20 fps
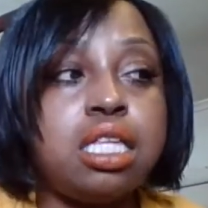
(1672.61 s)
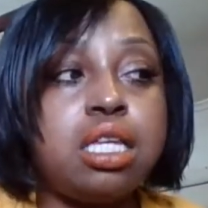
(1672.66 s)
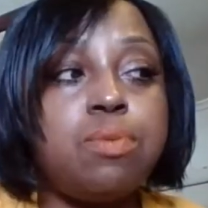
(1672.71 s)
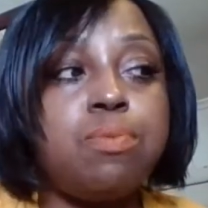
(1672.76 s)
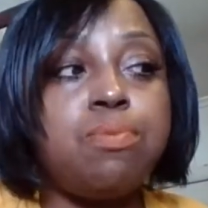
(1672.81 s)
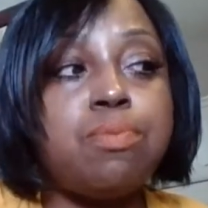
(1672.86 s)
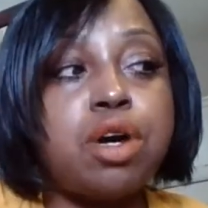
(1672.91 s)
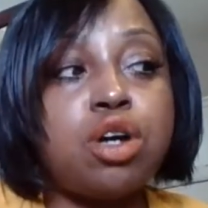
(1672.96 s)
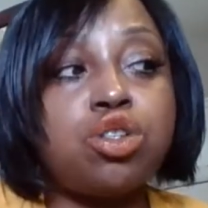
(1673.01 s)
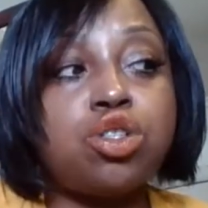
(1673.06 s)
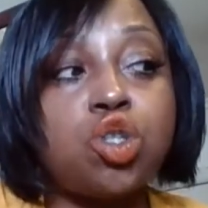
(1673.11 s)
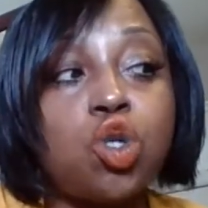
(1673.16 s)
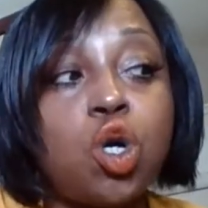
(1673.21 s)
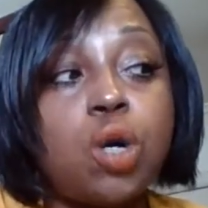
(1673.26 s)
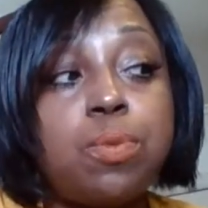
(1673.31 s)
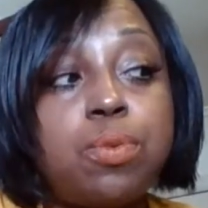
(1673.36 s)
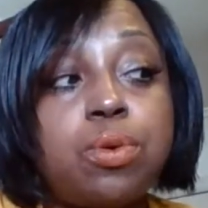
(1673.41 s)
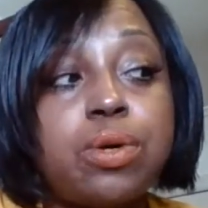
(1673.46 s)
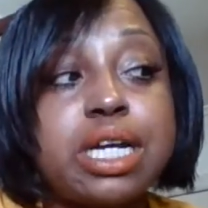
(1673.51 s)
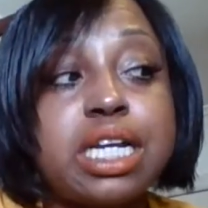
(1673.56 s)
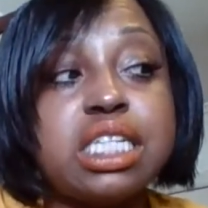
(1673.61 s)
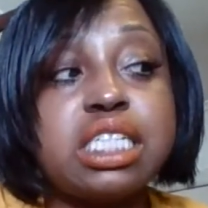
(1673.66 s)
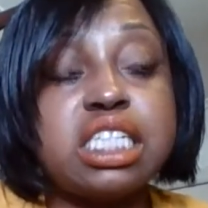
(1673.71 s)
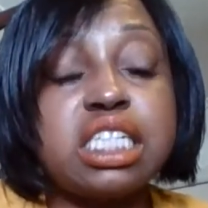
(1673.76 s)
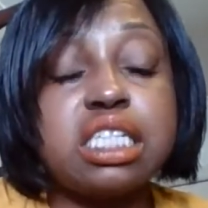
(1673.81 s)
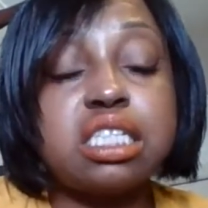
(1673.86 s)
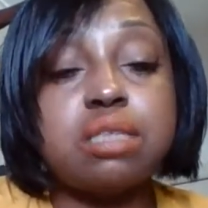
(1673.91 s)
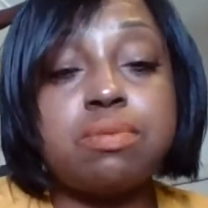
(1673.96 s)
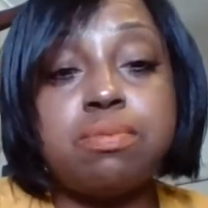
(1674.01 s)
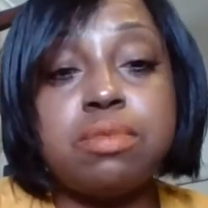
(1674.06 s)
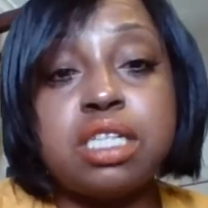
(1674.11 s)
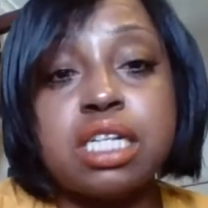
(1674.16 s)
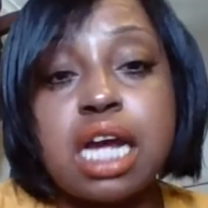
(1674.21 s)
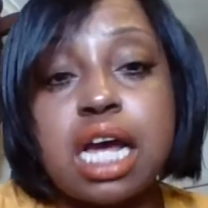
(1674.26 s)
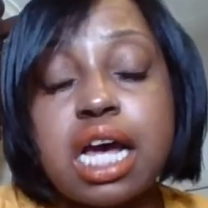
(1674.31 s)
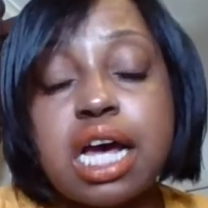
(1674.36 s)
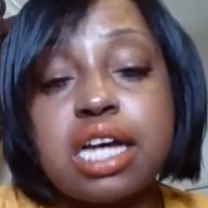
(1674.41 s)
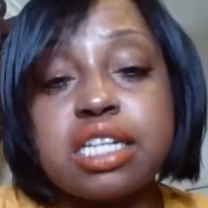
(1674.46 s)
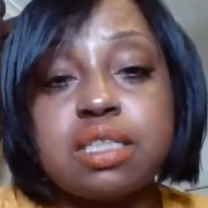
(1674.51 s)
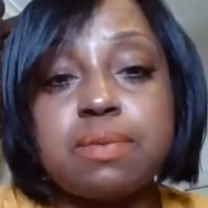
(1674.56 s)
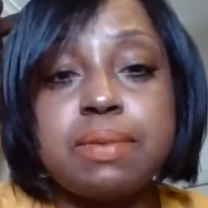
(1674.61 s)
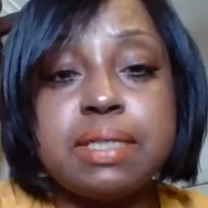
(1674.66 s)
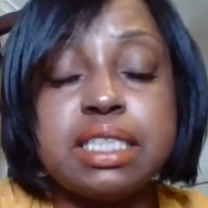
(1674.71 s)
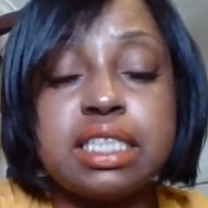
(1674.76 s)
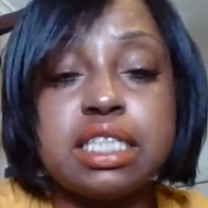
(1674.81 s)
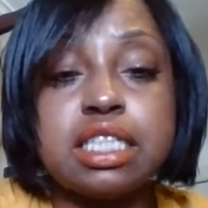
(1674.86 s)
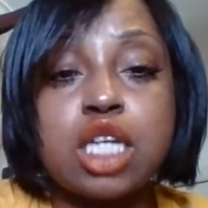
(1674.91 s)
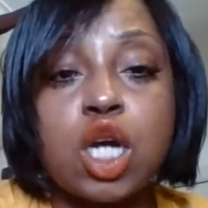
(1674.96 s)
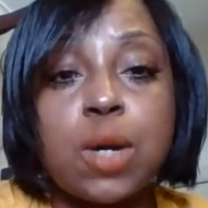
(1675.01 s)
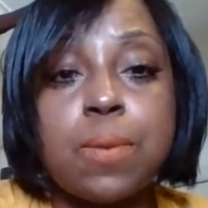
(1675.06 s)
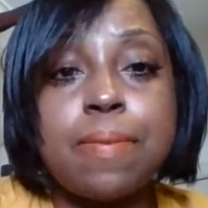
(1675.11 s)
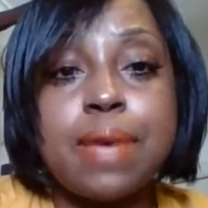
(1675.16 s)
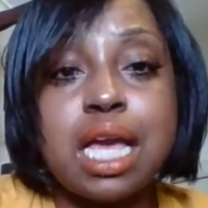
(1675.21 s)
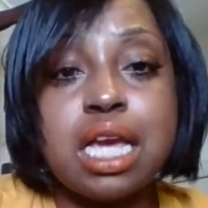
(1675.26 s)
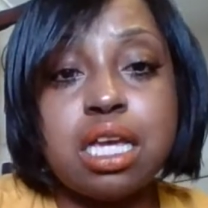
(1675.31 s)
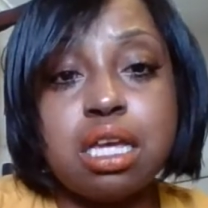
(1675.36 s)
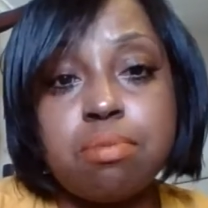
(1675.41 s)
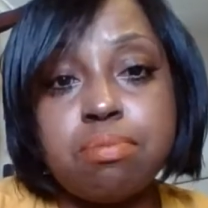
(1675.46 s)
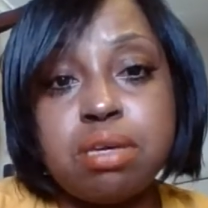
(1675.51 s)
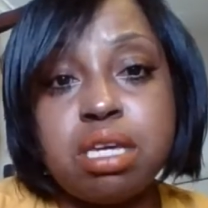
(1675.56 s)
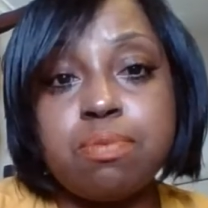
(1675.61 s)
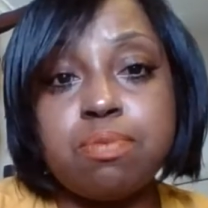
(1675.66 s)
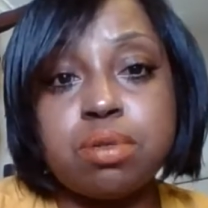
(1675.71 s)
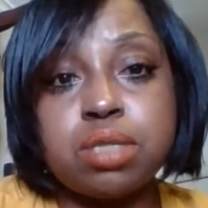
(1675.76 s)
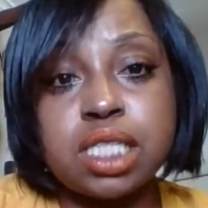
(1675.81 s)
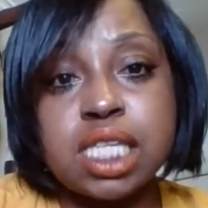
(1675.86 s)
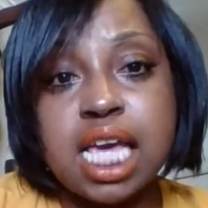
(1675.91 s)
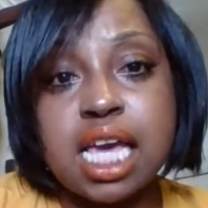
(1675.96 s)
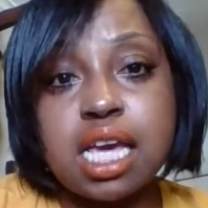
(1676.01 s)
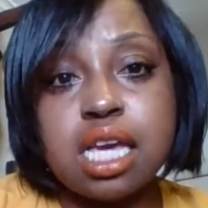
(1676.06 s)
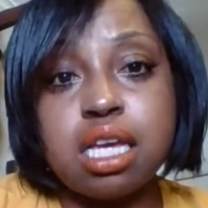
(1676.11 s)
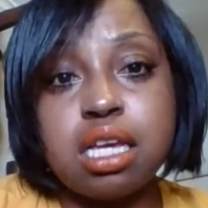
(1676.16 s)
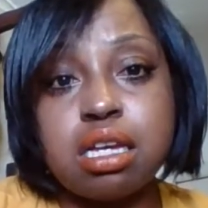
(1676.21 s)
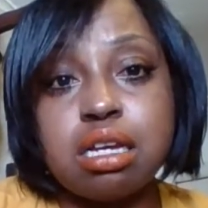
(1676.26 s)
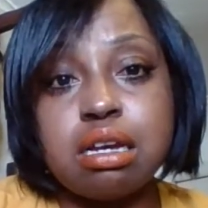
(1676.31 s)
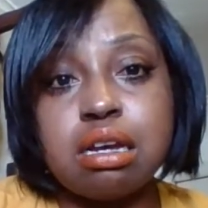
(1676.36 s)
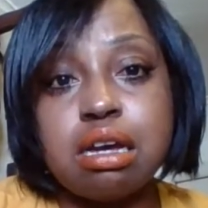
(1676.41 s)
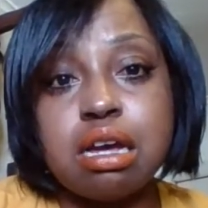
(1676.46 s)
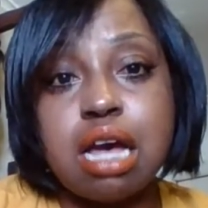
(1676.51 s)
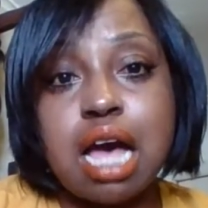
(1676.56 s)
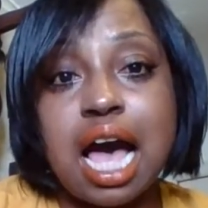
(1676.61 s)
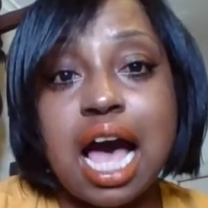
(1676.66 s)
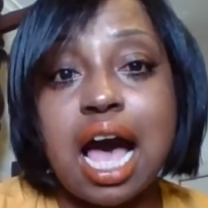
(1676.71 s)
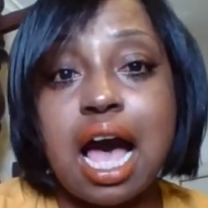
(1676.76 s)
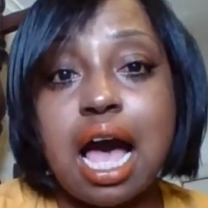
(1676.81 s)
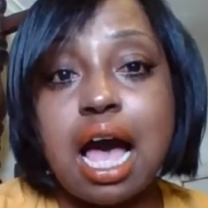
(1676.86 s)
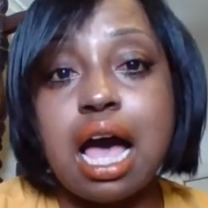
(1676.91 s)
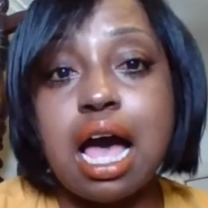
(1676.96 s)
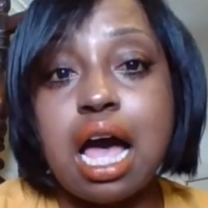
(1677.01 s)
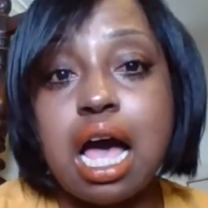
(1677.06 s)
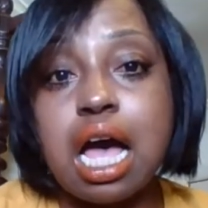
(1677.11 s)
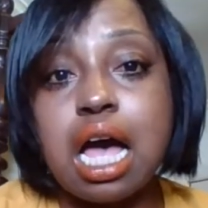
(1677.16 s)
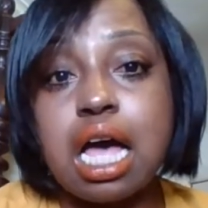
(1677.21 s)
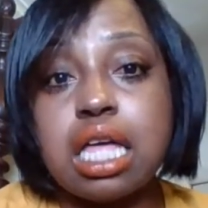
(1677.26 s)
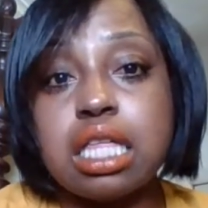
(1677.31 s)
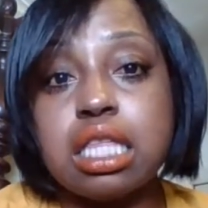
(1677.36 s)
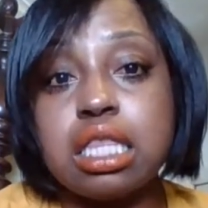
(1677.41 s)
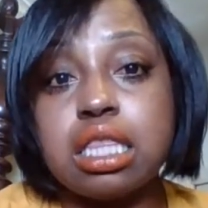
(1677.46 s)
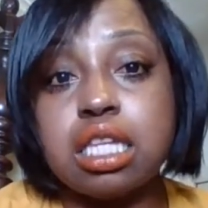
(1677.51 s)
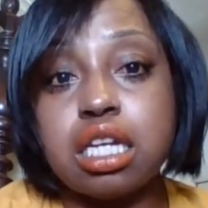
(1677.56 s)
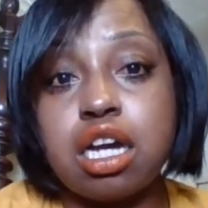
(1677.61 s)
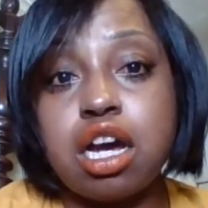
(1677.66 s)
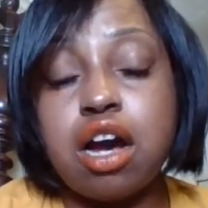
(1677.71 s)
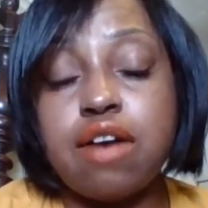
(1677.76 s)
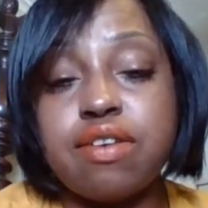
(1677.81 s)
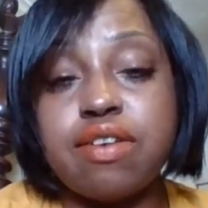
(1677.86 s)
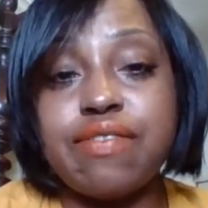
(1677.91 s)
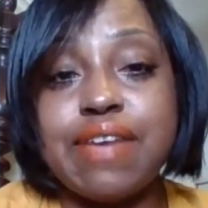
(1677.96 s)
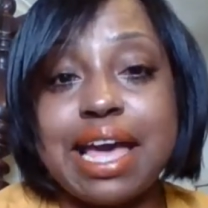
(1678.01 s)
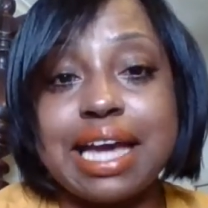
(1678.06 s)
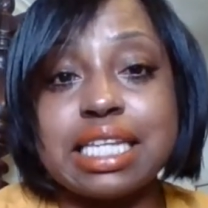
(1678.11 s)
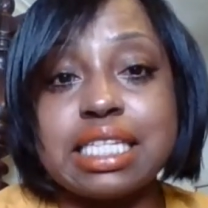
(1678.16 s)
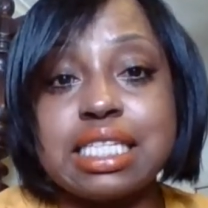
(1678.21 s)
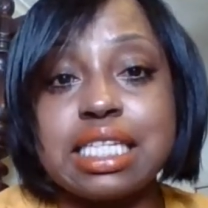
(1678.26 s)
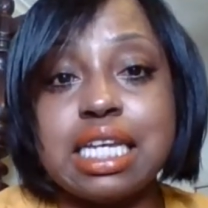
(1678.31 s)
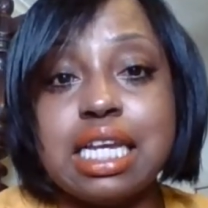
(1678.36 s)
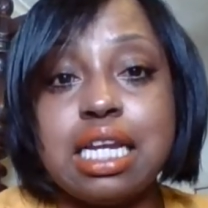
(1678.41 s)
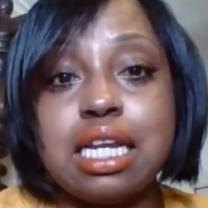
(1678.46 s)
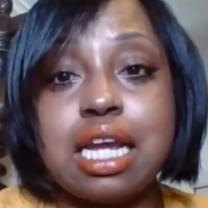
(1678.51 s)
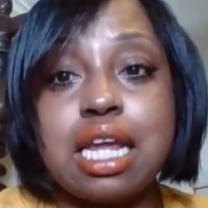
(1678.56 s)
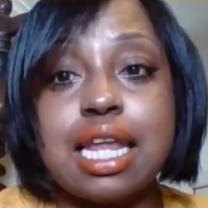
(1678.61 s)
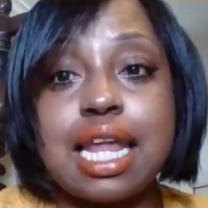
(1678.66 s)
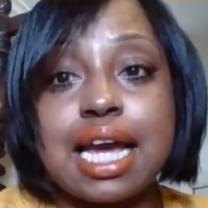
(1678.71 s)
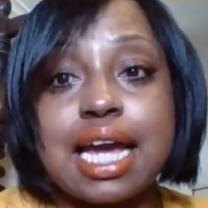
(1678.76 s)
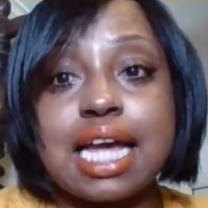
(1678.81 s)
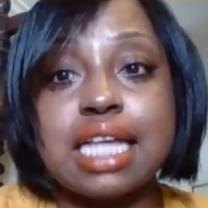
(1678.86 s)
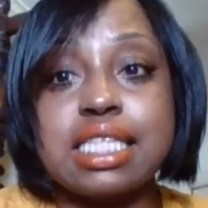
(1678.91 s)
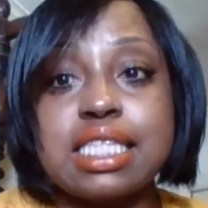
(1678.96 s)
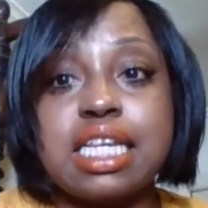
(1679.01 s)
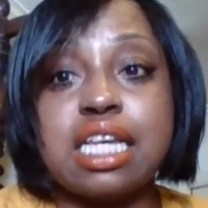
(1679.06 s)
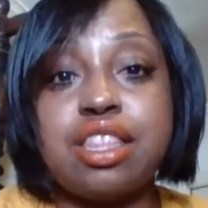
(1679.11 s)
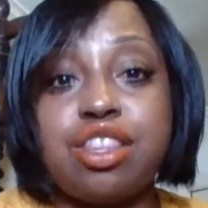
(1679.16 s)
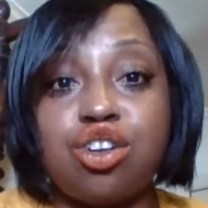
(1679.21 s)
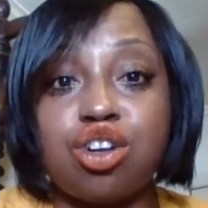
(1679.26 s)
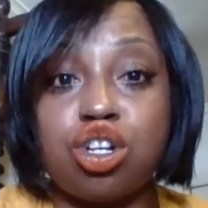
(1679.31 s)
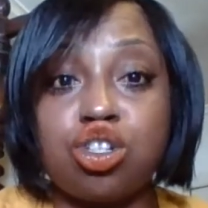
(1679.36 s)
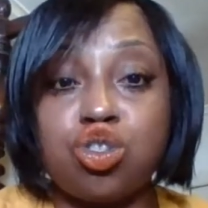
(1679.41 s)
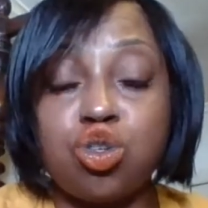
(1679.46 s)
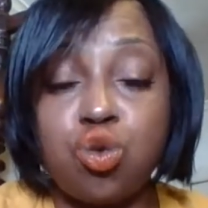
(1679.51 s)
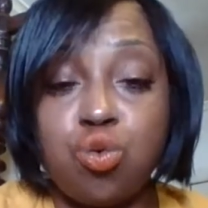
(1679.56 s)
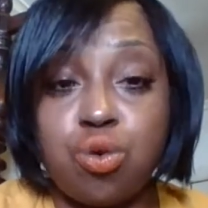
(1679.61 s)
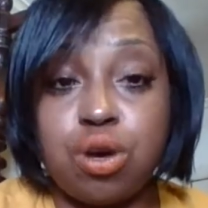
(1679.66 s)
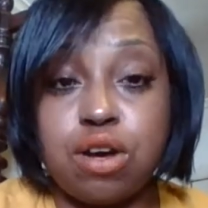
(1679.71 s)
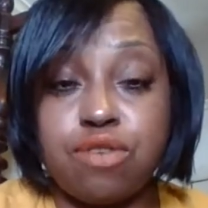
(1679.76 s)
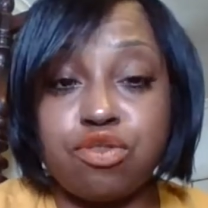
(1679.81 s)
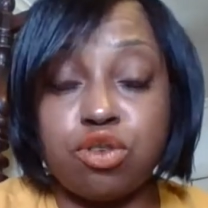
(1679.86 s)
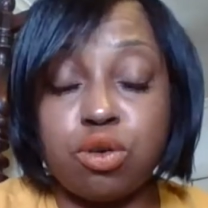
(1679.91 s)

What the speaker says: Most corporations, jobs, businesses are making people take the COVID vaccine. Now, like I said, there are 2 of